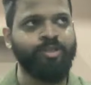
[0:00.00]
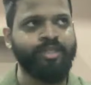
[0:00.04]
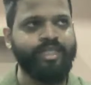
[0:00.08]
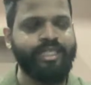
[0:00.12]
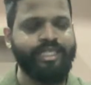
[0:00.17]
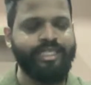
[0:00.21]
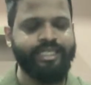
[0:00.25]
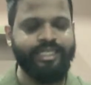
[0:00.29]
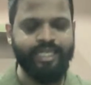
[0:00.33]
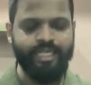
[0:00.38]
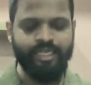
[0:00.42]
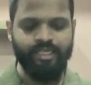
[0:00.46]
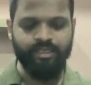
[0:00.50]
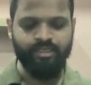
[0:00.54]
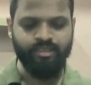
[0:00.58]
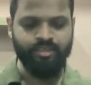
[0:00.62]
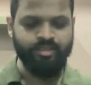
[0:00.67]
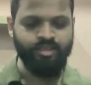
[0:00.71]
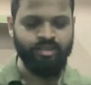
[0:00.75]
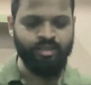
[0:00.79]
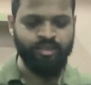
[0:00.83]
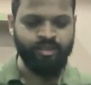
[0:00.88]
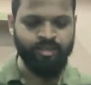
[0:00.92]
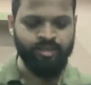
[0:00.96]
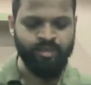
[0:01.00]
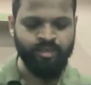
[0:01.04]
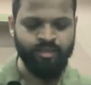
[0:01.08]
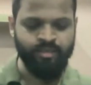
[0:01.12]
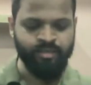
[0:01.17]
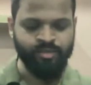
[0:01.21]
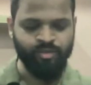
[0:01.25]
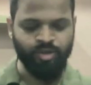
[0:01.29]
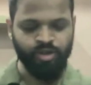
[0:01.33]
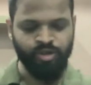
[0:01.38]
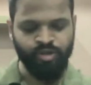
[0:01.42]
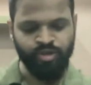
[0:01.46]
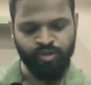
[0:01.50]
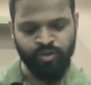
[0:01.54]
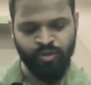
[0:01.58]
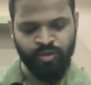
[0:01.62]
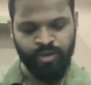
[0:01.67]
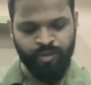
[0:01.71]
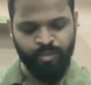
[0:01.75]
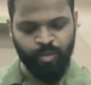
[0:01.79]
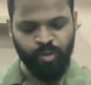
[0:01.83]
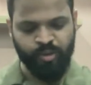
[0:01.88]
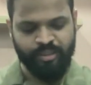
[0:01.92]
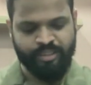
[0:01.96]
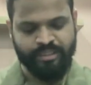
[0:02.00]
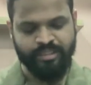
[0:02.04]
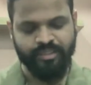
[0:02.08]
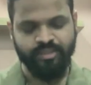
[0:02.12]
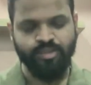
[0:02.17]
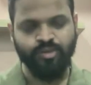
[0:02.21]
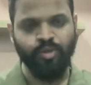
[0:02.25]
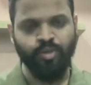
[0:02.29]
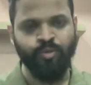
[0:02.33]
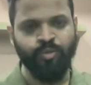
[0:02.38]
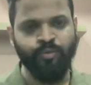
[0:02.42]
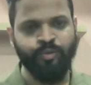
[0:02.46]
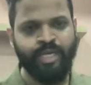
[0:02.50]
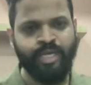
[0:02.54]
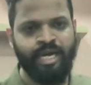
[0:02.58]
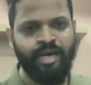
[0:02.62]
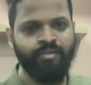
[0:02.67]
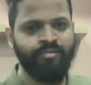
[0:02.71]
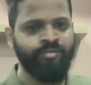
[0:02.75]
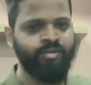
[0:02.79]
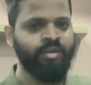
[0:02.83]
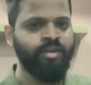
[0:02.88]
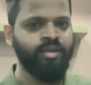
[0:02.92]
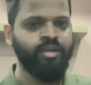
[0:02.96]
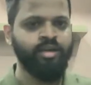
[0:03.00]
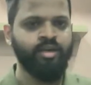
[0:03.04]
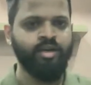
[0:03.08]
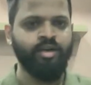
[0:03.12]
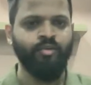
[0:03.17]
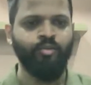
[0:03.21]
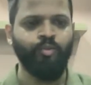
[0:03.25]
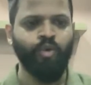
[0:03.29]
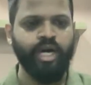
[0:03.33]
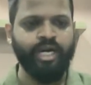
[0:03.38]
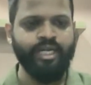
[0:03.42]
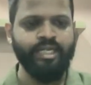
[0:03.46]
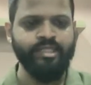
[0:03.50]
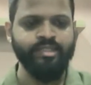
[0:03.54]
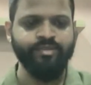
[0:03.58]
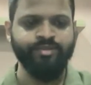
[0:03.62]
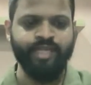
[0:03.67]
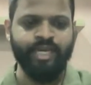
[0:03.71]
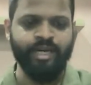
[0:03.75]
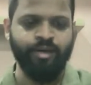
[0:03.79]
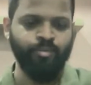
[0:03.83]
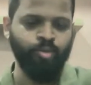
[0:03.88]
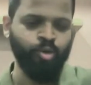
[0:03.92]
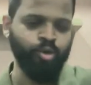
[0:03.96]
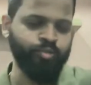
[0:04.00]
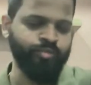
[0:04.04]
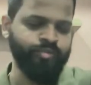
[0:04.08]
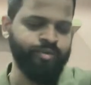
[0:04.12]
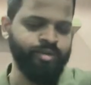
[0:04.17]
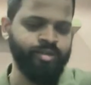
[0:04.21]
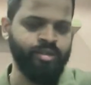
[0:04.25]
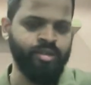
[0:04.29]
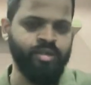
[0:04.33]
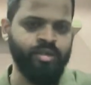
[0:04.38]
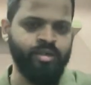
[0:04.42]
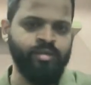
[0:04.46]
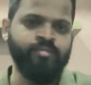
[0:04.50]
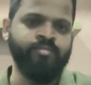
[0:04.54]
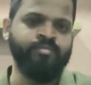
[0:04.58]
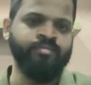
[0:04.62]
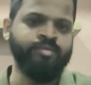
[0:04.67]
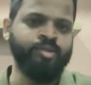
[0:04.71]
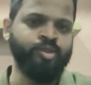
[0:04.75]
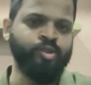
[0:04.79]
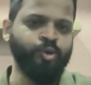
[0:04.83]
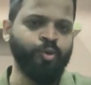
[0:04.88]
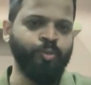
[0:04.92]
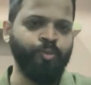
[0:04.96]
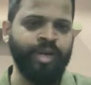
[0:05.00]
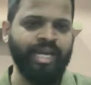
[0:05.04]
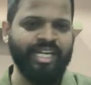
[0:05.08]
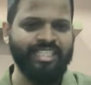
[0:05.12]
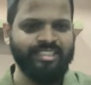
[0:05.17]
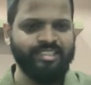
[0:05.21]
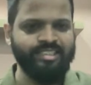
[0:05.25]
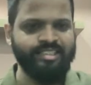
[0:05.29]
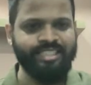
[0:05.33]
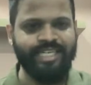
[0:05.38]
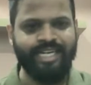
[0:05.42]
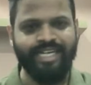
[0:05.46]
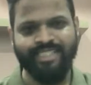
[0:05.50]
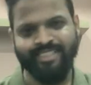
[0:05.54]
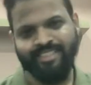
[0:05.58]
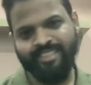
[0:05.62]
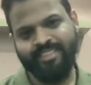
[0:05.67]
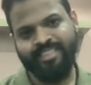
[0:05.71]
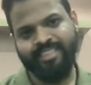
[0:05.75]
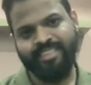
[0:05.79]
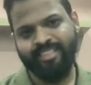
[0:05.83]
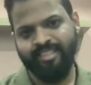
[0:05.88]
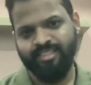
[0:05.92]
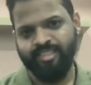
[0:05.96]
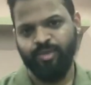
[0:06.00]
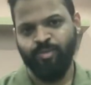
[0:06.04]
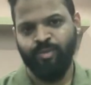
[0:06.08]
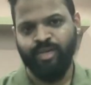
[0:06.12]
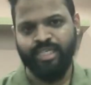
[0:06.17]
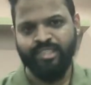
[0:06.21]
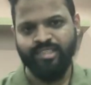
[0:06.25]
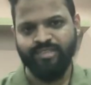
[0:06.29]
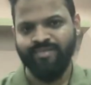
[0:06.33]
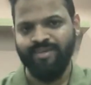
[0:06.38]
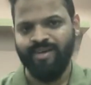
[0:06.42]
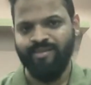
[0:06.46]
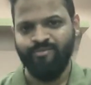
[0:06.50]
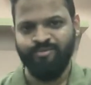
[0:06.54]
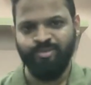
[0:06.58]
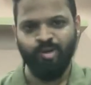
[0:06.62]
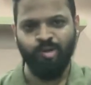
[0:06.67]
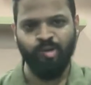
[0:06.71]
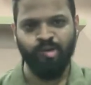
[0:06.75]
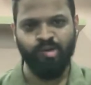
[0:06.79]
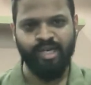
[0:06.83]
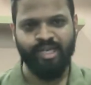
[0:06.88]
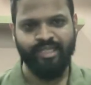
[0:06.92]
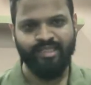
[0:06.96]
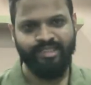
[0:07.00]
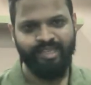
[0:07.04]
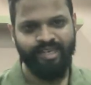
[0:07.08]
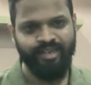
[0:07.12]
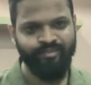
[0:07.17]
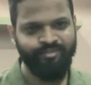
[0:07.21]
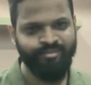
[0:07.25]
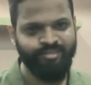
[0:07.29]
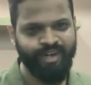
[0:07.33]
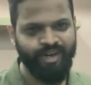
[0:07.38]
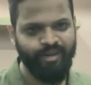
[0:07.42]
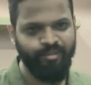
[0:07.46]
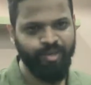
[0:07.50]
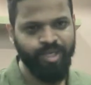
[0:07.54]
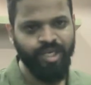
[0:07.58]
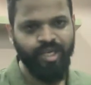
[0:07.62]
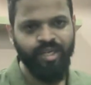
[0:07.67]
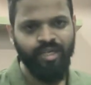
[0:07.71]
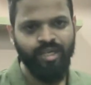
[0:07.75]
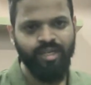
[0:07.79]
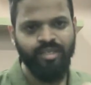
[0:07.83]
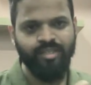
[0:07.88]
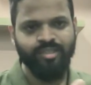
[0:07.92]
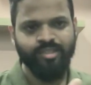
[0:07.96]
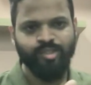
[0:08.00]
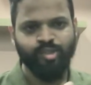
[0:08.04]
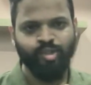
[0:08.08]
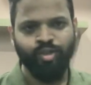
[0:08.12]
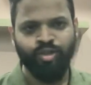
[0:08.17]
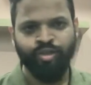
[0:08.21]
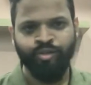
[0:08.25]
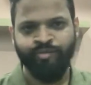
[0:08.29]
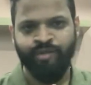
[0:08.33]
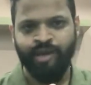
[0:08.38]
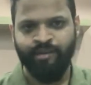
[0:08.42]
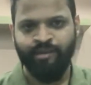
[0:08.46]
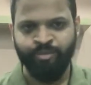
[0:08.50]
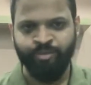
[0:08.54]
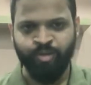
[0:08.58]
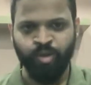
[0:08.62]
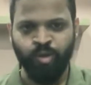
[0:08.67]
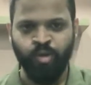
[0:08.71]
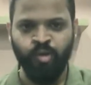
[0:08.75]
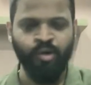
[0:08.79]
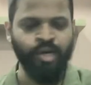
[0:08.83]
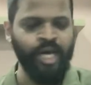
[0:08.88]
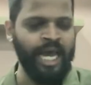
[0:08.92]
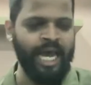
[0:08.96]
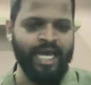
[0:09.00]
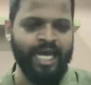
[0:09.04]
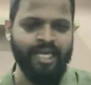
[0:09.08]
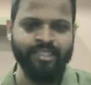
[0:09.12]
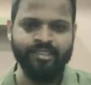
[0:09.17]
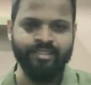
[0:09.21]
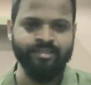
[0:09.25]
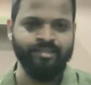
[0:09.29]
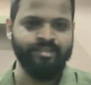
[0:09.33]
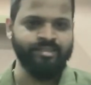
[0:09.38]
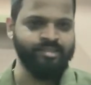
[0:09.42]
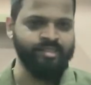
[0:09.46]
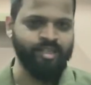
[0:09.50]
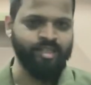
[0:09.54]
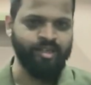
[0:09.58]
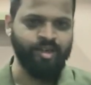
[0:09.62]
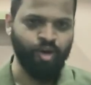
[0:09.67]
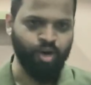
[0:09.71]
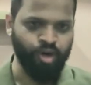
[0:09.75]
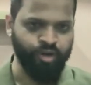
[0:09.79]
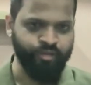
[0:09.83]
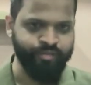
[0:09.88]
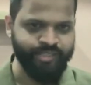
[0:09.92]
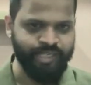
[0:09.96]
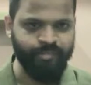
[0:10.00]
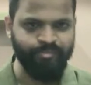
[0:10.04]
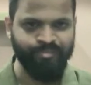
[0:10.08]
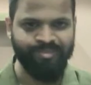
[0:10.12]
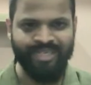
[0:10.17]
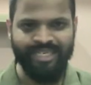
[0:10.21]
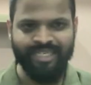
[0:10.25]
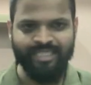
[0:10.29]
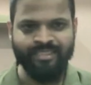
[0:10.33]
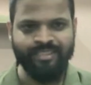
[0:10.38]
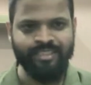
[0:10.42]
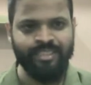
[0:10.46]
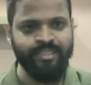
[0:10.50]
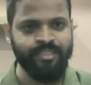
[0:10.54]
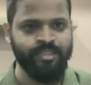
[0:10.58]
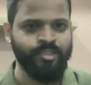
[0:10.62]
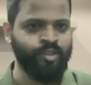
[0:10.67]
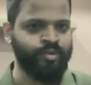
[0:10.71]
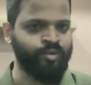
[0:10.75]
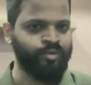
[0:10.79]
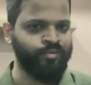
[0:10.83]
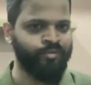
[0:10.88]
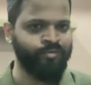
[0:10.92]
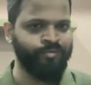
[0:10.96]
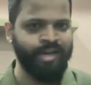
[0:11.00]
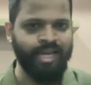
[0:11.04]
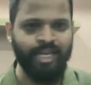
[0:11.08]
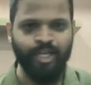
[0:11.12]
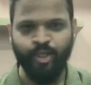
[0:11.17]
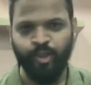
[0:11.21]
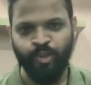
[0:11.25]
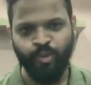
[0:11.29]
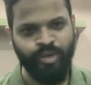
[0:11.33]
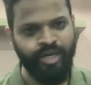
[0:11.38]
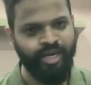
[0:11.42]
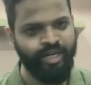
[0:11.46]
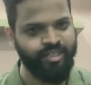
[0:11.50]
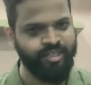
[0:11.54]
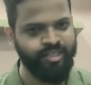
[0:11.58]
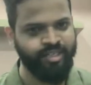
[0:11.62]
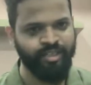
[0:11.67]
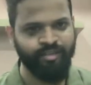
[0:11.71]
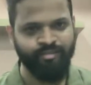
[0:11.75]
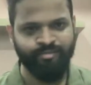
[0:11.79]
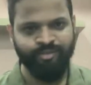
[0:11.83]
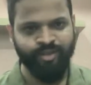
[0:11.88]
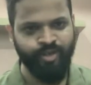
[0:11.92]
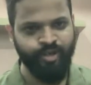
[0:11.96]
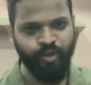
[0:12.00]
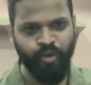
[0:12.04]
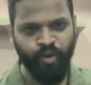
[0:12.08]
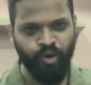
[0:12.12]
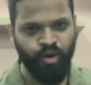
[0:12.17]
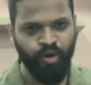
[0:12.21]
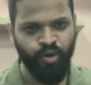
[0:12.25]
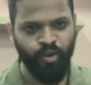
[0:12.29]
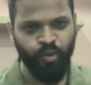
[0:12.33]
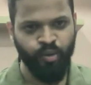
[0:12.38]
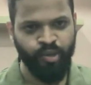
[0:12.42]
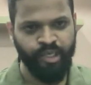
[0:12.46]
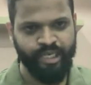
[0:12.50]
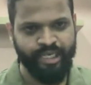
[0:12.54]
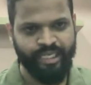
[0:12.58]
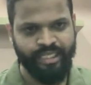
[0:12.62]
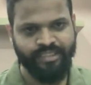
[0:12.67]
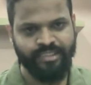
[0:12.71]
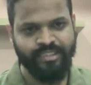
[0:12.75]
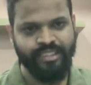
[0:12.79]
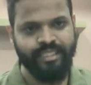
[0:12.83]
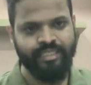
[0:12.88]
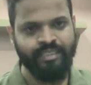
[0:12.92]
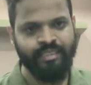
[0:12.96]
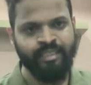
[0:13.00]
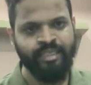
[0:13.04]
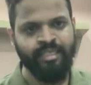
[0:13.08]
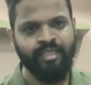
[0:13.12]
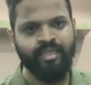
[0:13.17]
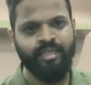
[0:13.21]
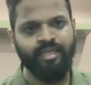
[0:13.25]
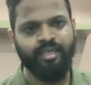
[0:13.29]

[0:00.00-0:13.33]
more detailed thought about this. So we have both two major giants in the industry. One is Webflow and then Framer. So Webflow has a lot of templates that is well curated for your own needs. And